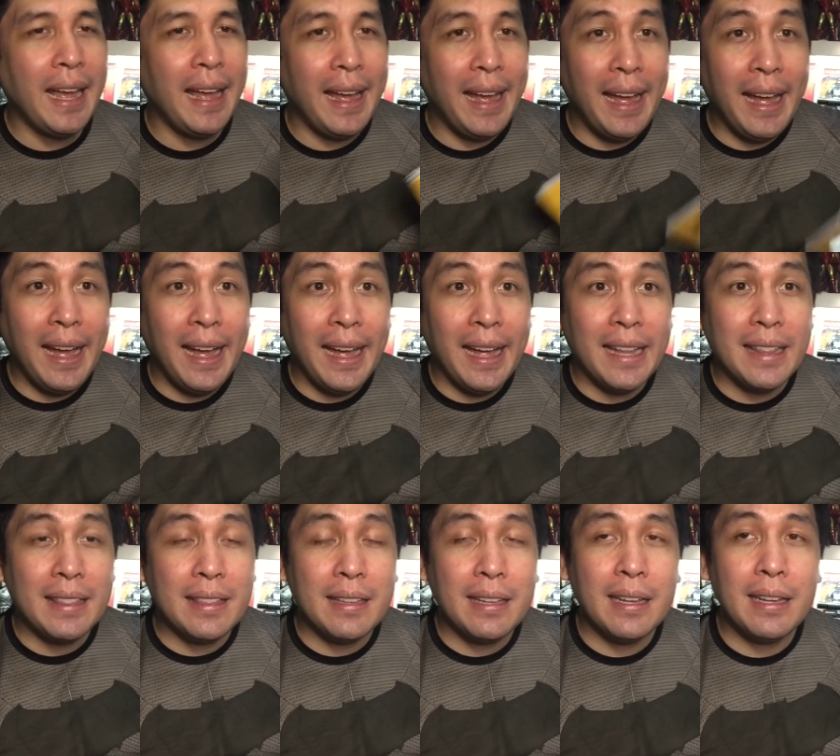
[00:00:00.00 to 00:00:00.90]

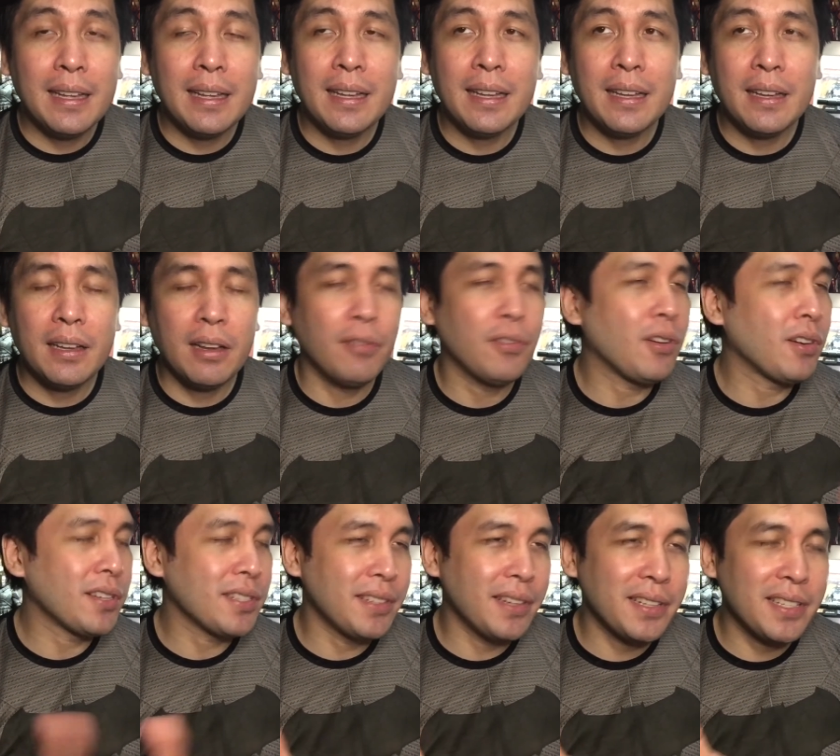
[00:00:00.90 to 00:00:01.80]
And, of
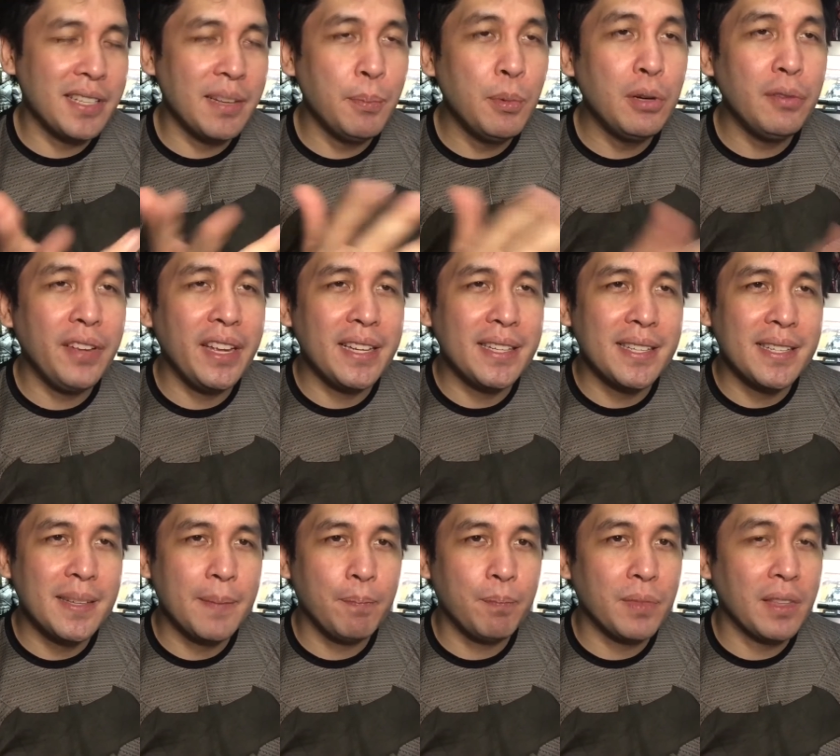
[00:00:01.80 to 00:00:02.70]
course, there's the
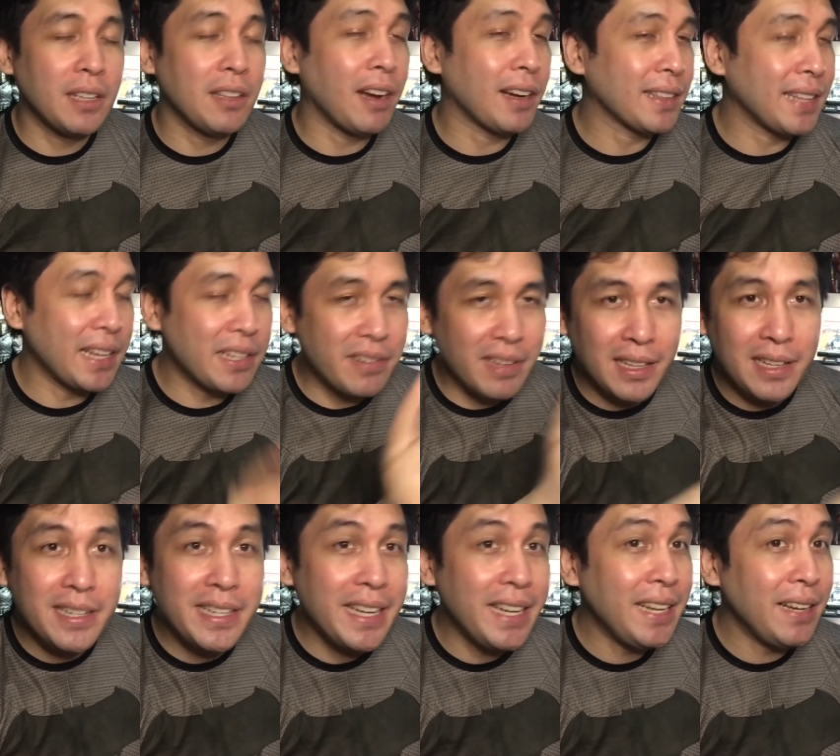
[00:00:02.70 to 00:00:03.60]
movies. The Dark Knight
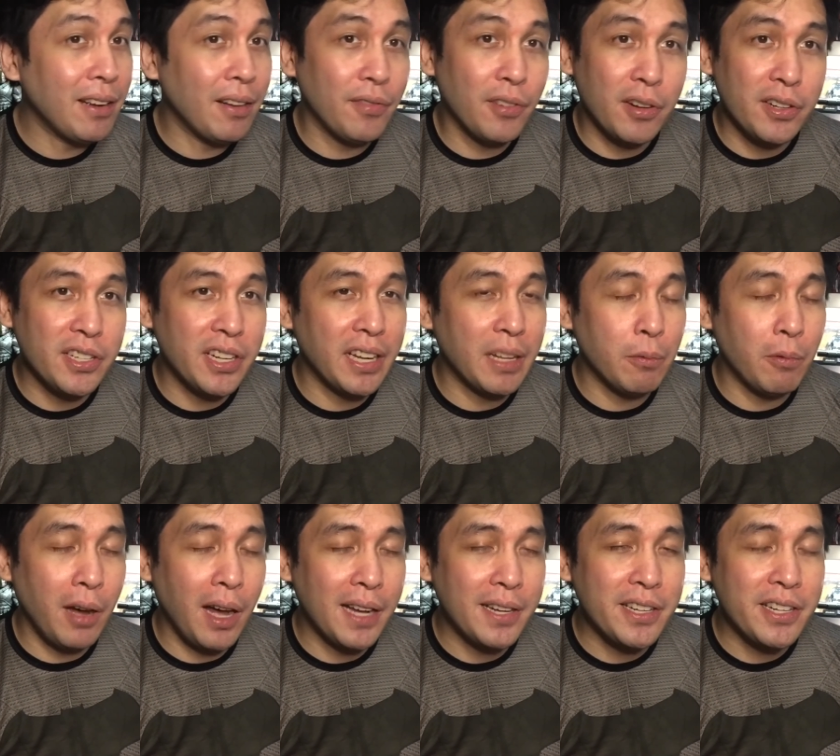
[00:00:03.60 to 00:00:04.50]
Trilogy, of course, you can
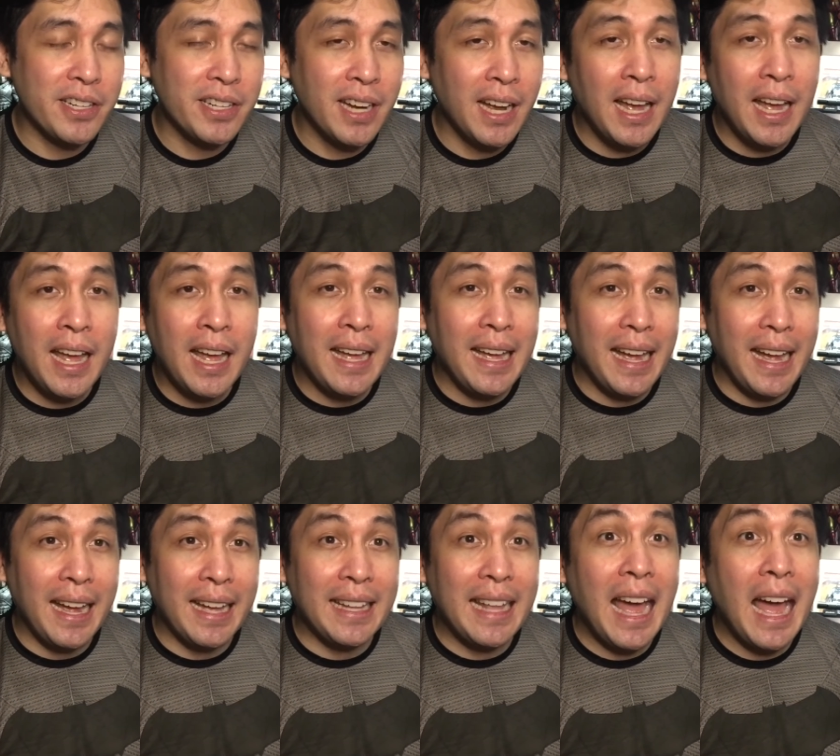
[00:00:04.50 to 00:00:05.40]
watch.
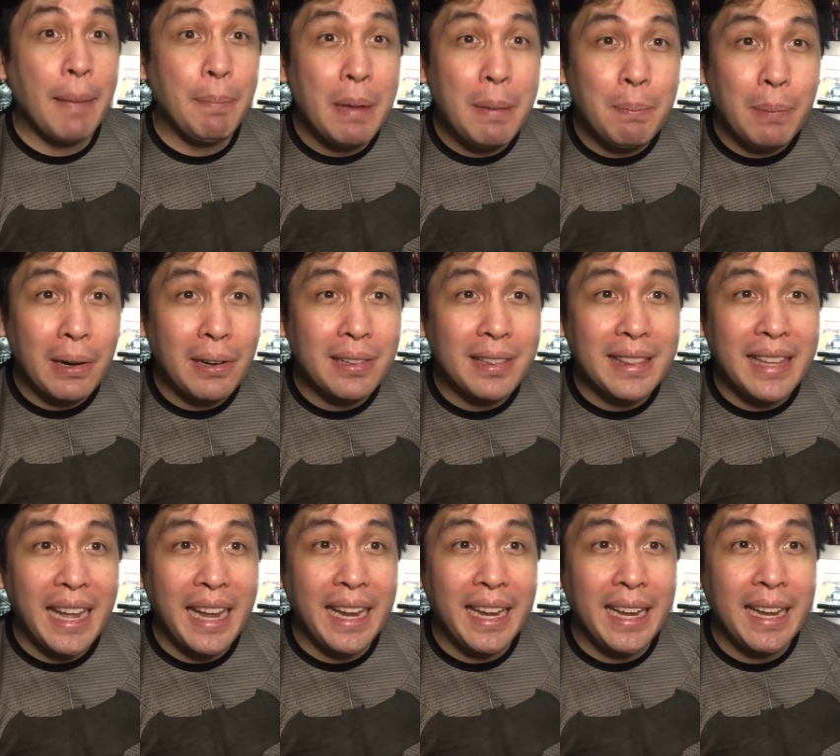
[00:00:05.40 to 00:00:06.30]
And happy
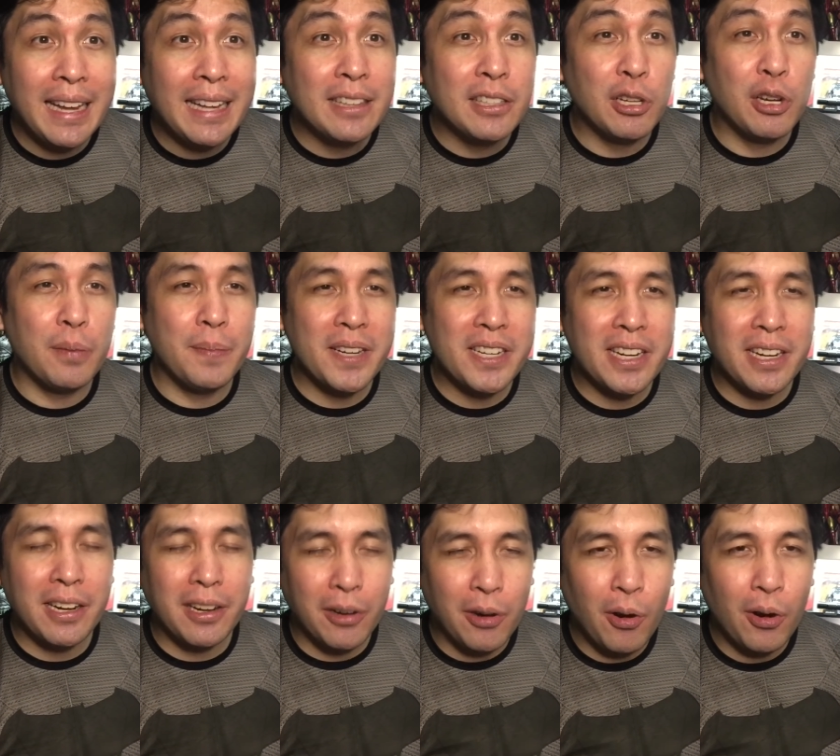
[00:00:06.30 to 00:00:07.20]
birthday to
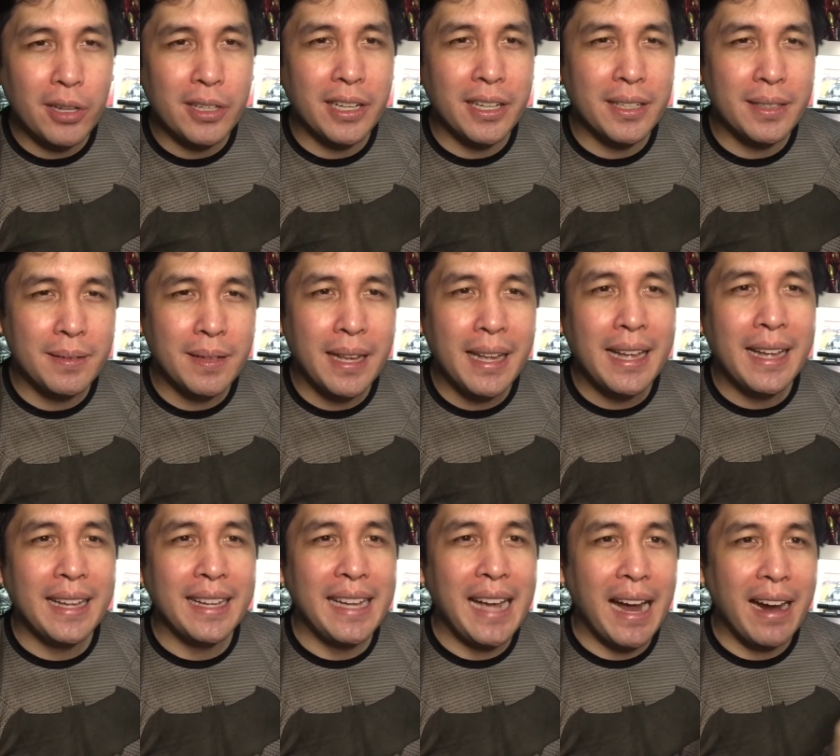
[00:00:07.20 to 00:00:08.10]
Commissioner Gordon,
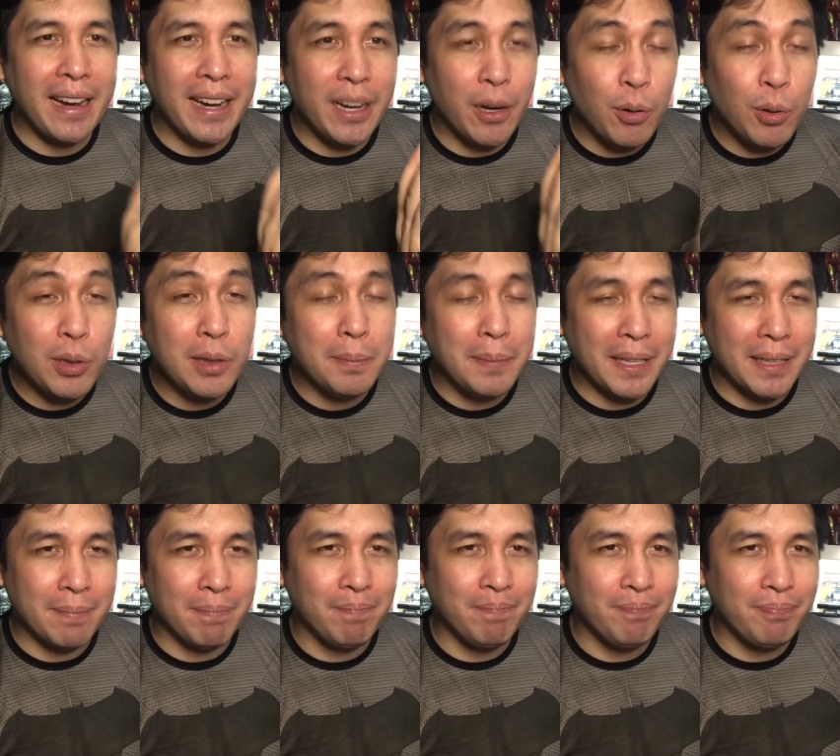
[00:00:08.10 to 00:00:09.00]
Gary
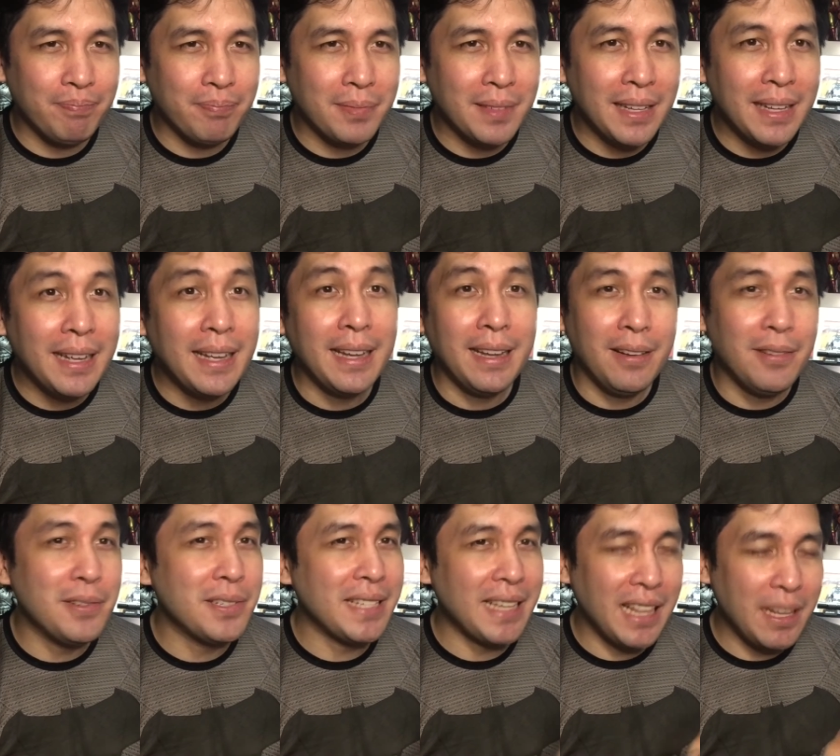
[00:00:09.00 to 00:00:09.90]
Oldman,
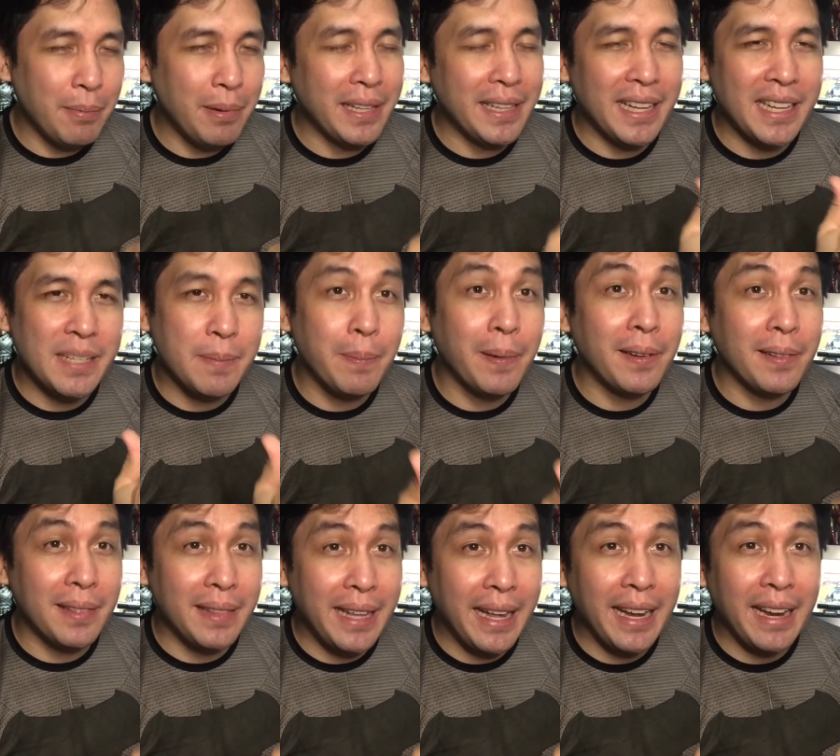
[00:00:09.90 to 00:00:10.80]
who's celebrating his
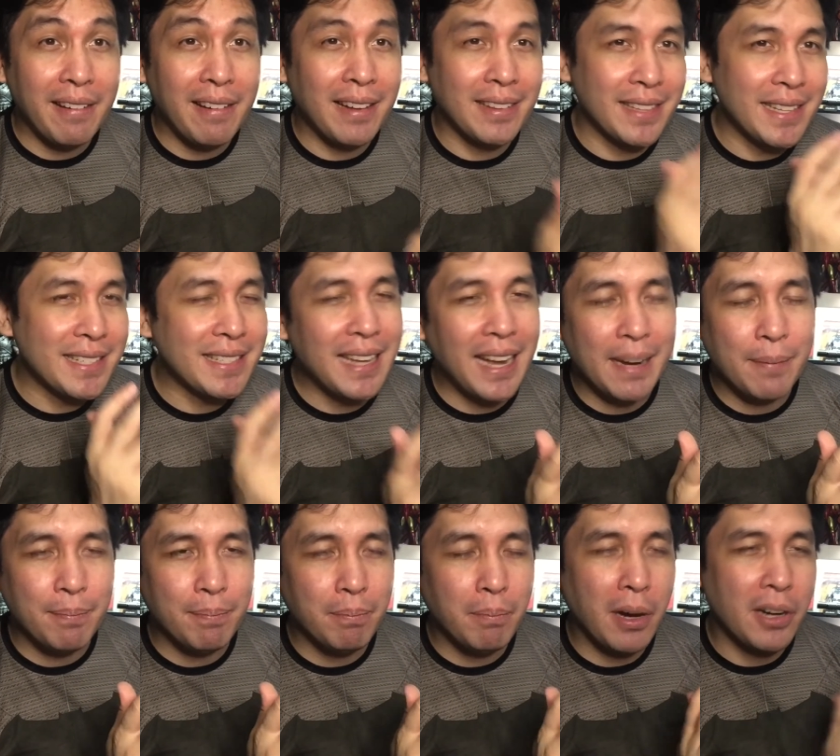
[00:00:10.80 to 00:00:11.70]
birthday around this
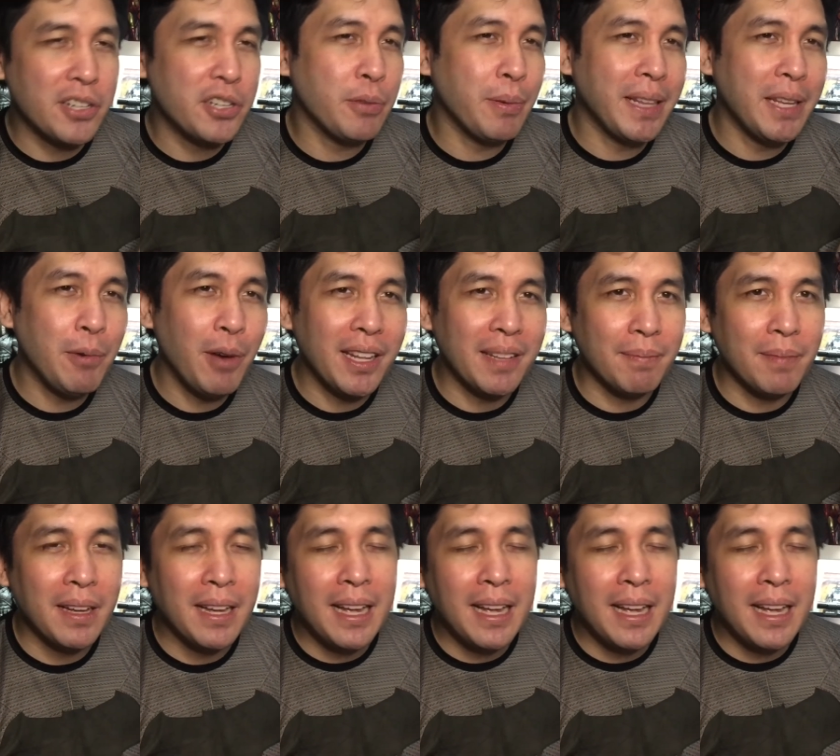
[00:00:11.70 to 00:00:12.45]
time, March 21.